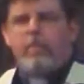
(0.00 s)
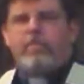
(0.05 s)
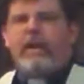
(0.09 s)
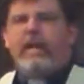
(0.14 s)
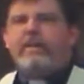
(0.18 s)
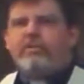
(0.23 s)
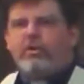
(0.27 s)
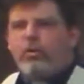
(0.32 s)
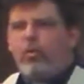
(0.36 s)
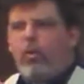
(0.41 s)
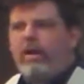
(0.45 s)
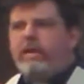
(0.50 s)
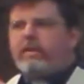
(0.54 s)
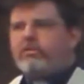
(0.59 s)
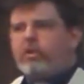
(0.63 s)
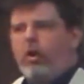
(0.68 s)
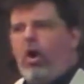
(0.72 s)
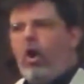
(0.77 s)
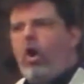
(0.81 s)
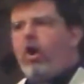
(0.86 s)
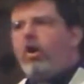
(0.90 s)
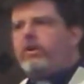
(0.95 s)
But I do want
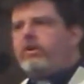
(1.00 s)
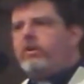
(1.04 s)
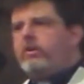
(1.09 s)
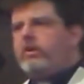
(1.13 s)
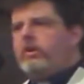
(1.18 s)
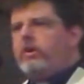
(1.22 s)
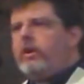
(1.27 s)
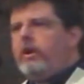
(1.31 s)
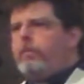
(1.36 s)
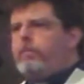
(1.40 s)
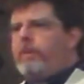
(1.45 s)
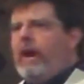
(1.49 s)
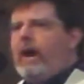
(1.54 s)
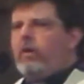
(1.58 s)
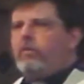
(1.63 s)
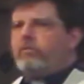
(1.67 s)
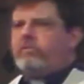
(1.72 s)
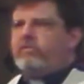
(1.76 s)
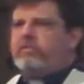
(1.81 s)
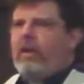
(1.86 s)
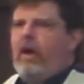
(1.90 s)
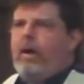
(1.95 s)
to talk
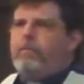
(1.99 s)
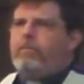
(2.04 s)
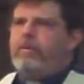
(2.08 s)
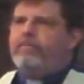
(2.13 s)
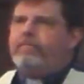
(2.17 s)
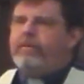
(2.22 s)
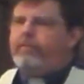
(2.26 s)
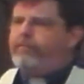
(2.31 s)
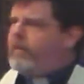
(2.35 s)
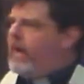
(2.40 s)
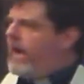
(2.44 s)
about some of the